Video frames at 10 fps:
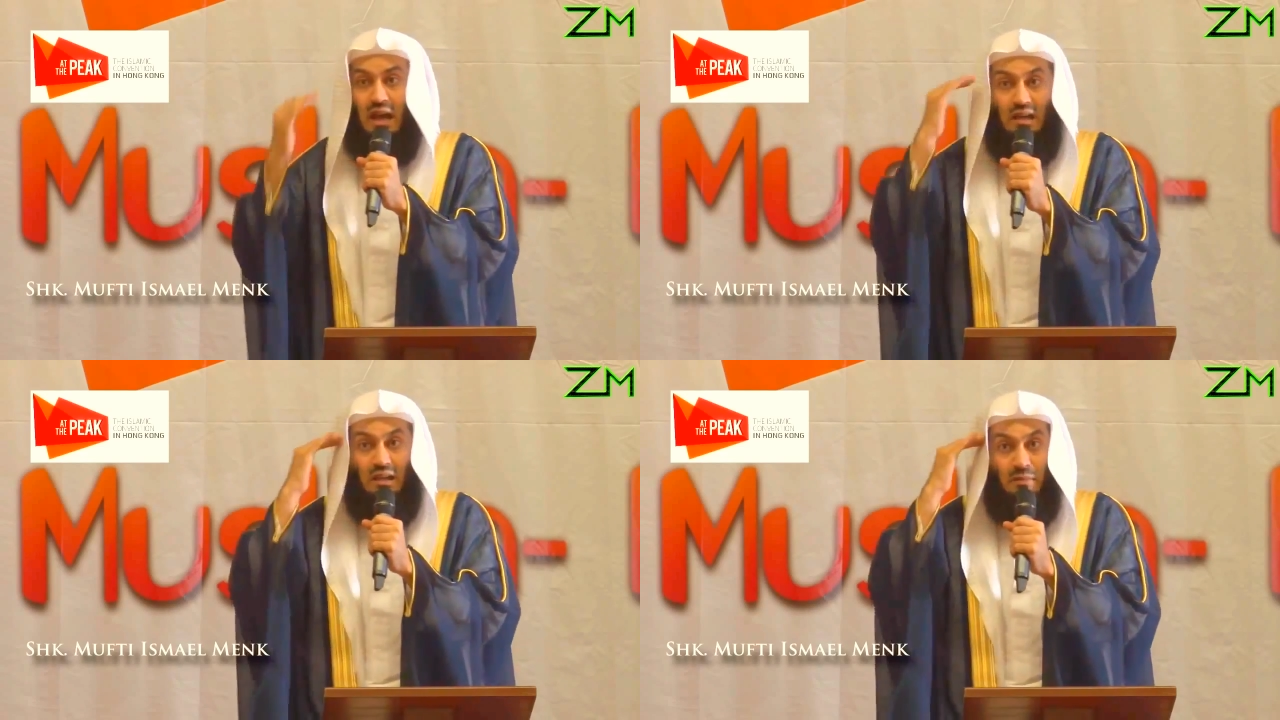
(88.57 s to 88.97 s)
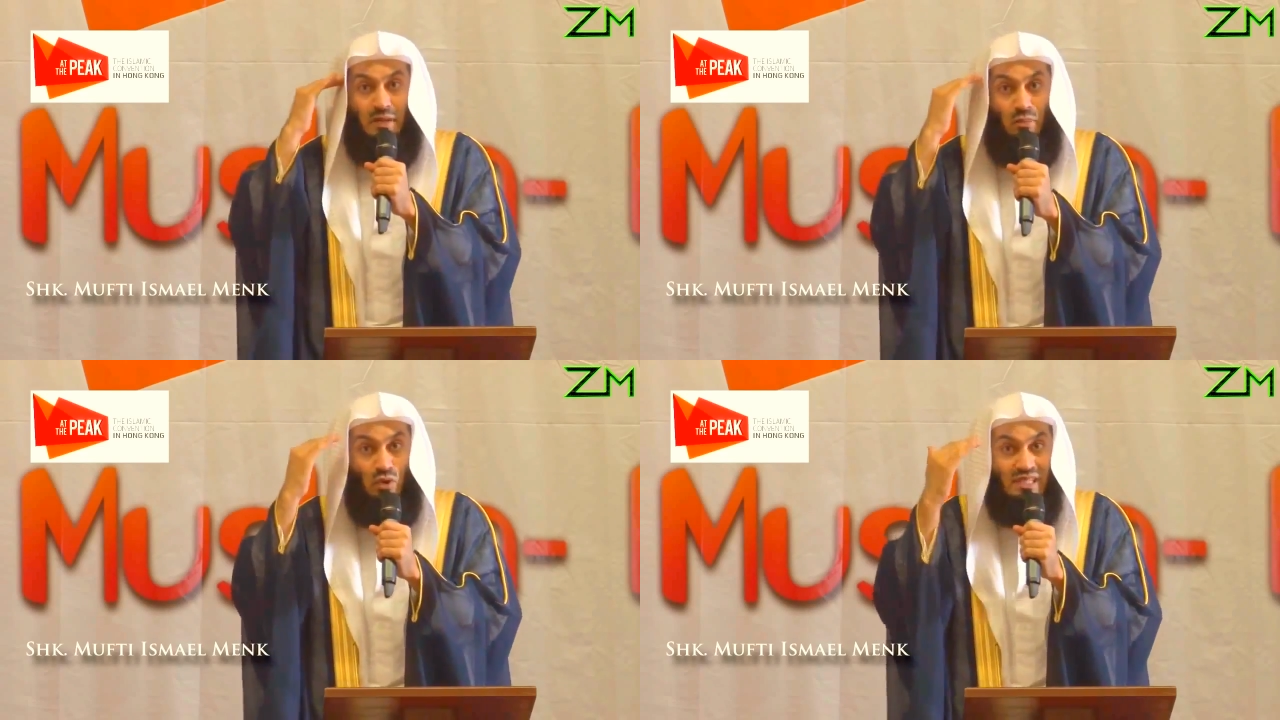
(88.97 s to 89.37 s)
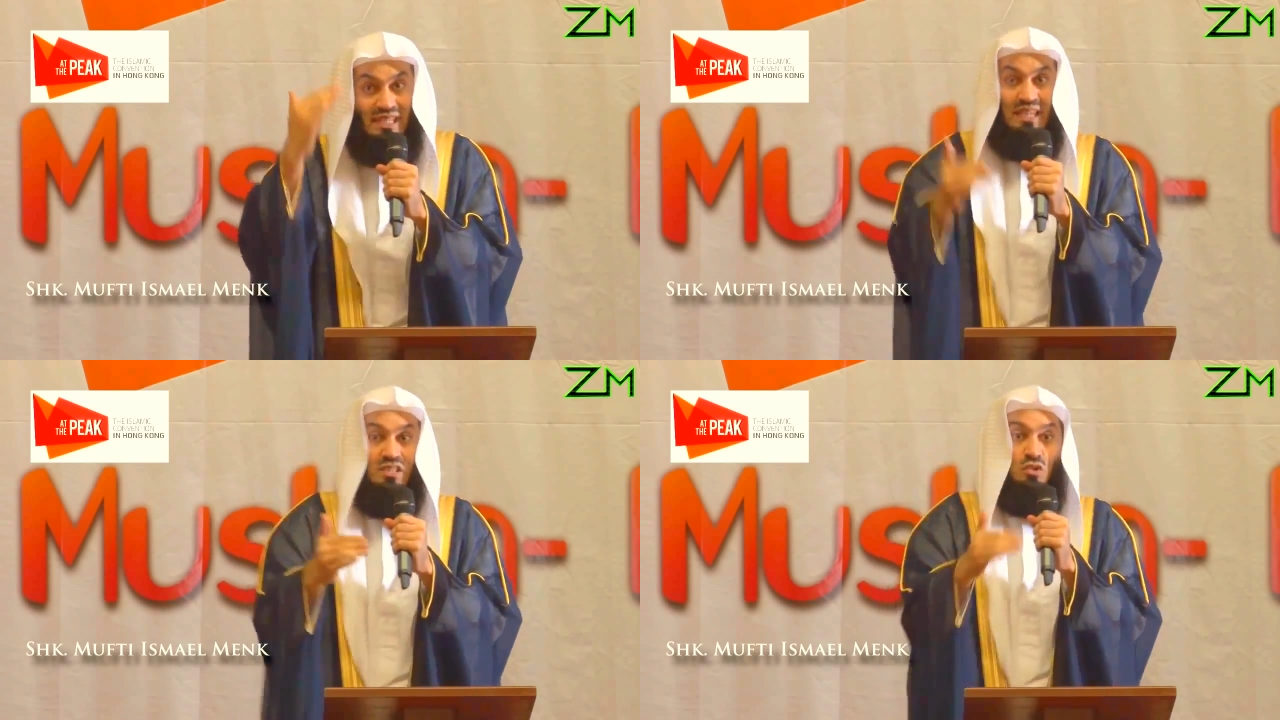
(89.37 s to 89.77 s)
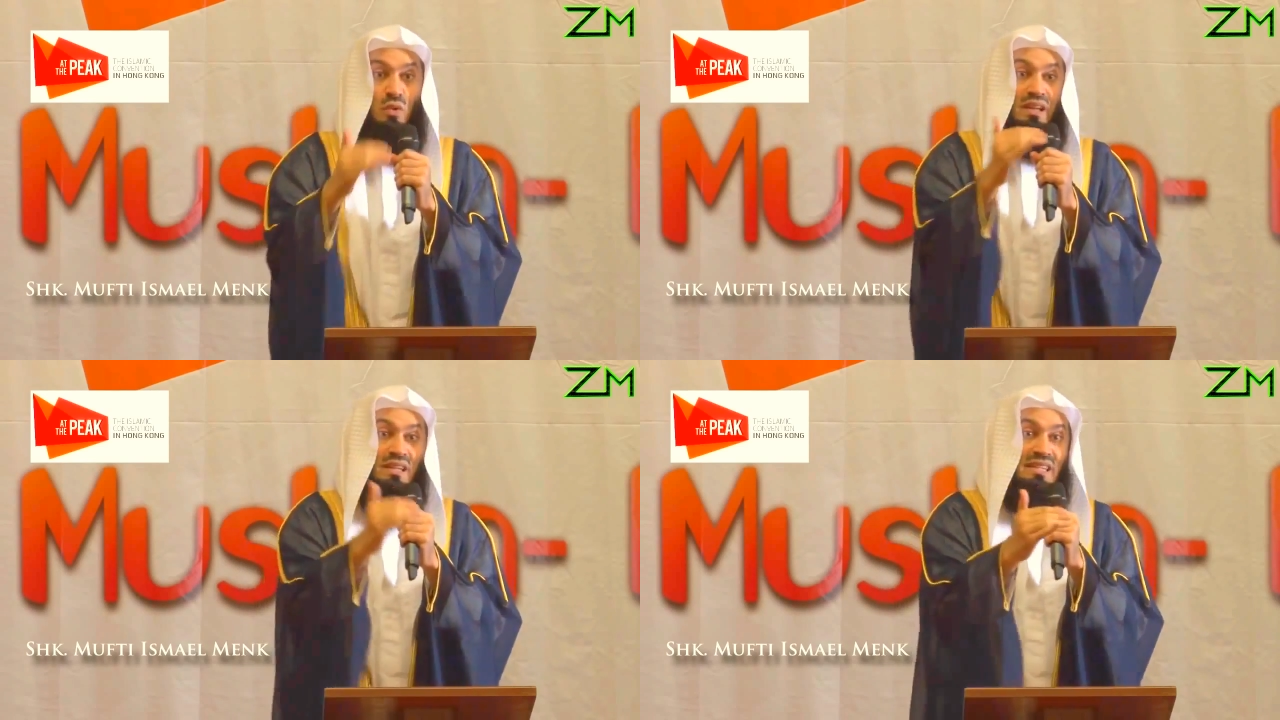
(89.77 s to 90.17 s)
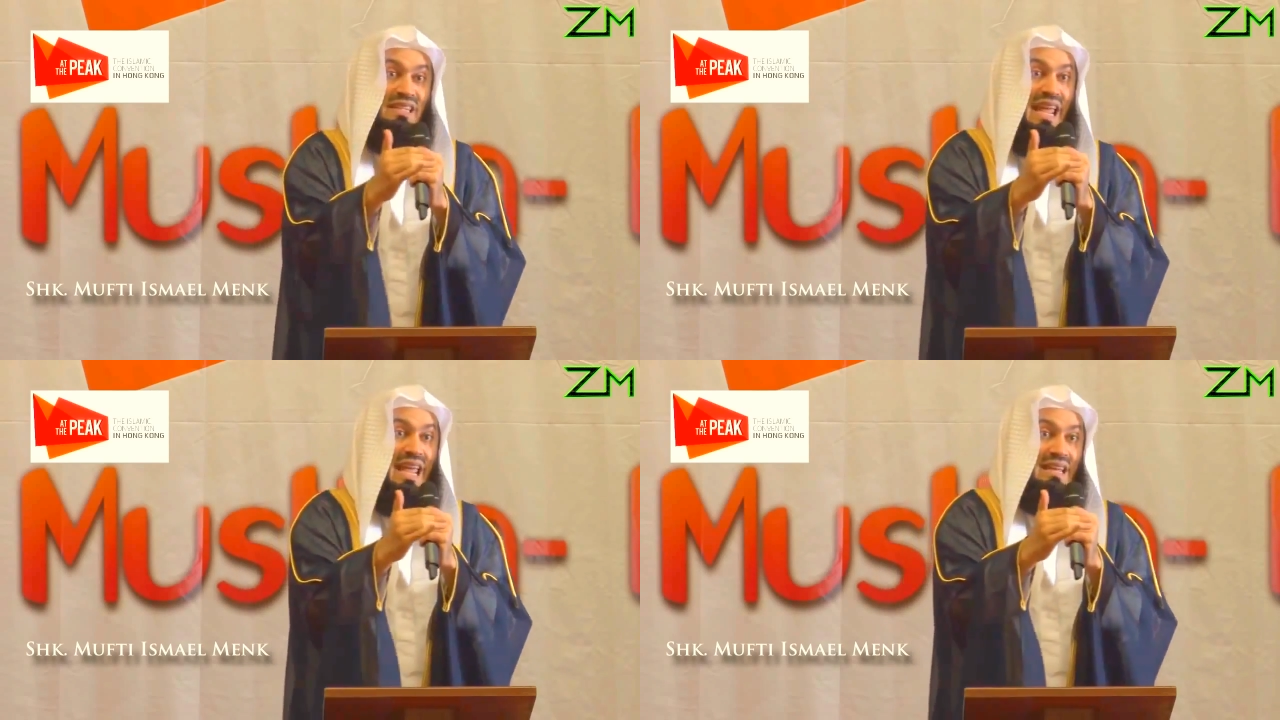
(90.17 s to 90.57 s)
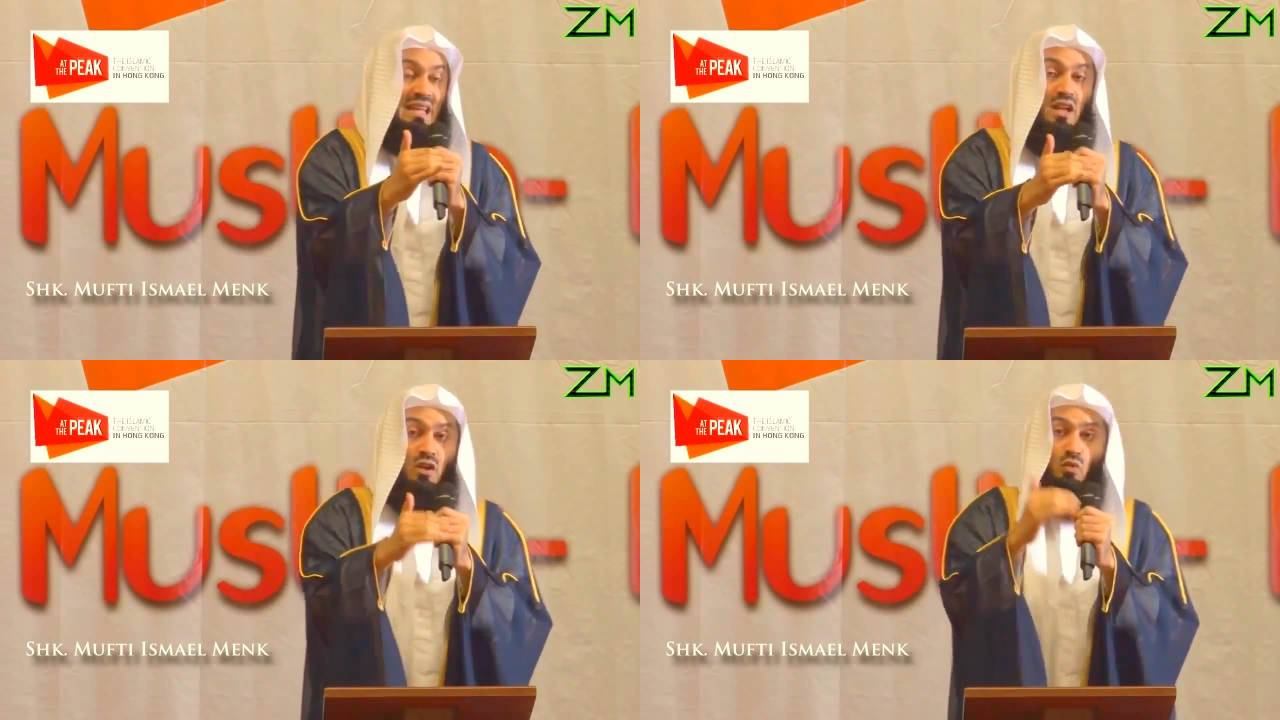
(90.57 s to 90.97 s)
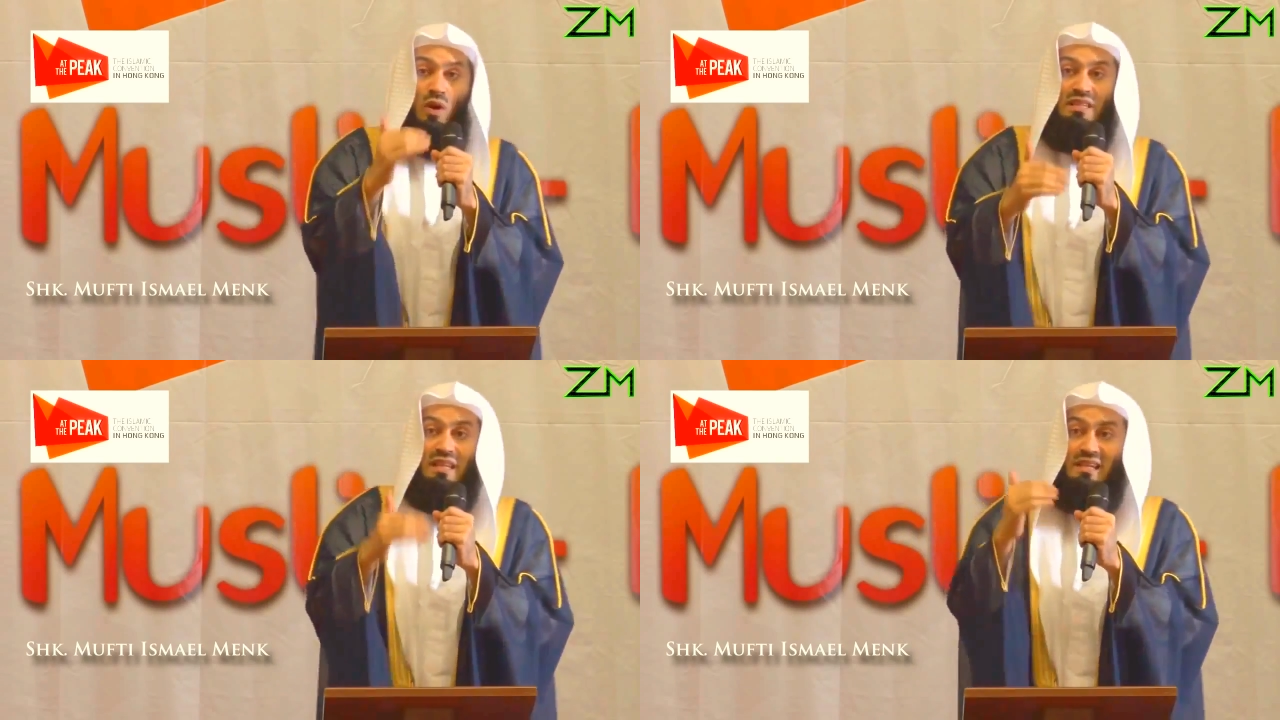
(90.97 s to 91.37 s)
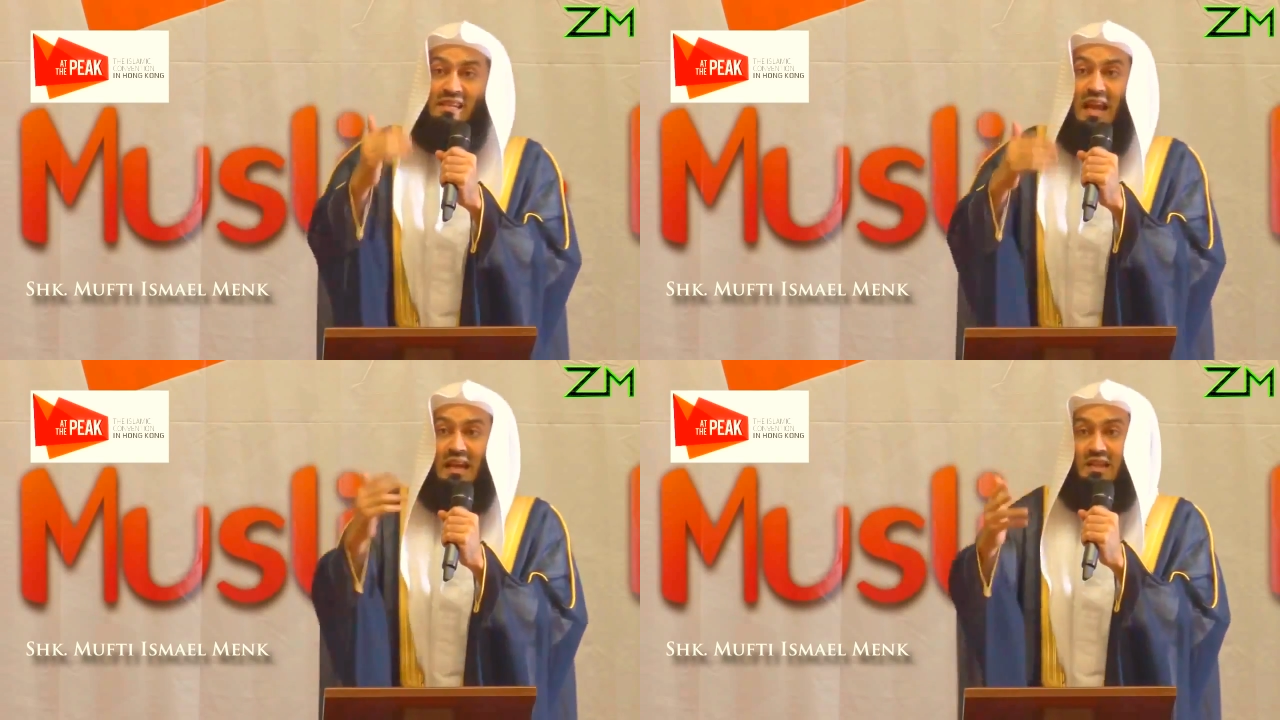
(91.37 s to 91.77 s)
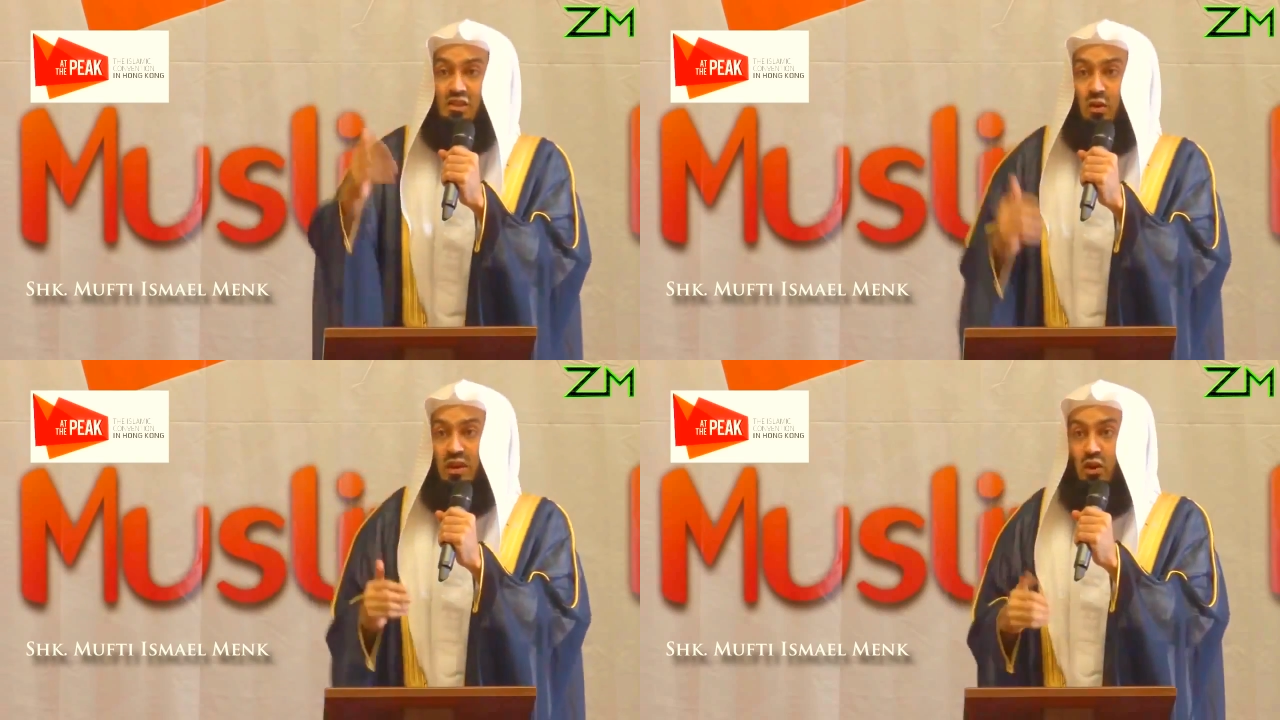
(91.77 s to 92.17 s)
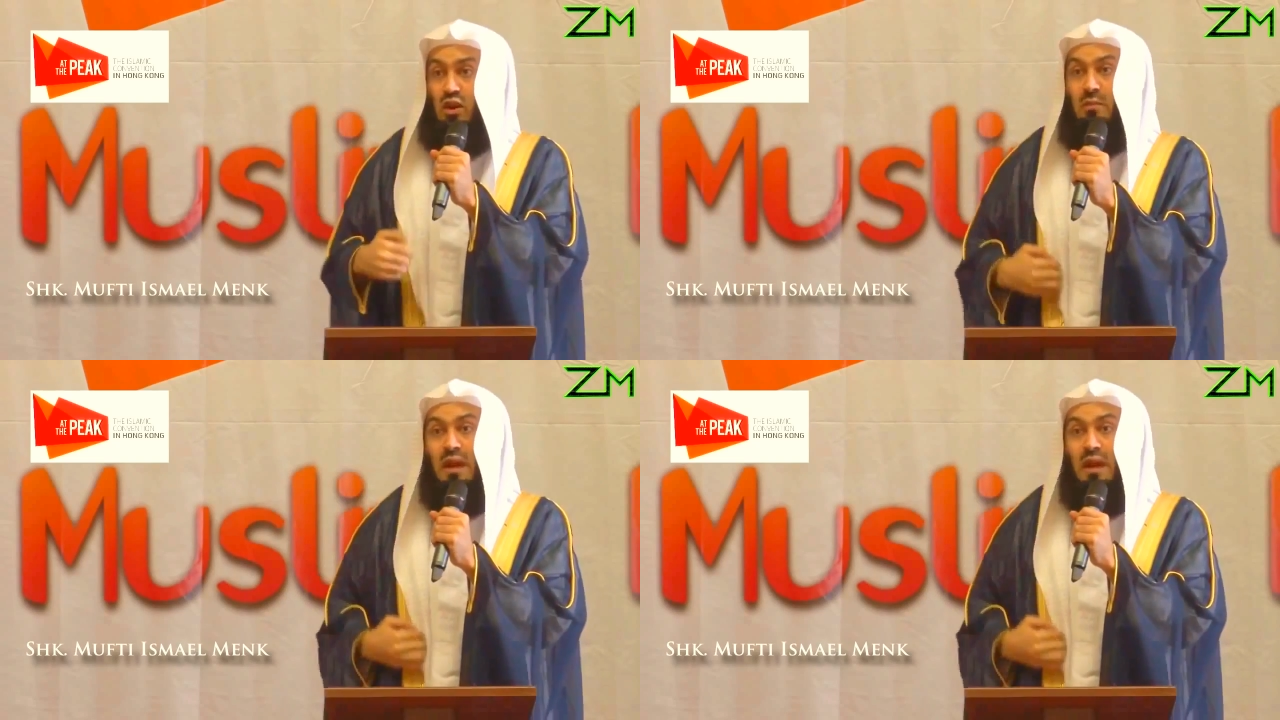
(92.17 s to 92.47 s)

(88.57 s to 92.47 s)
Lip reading: a little bit more sense to understand what exactly is going on.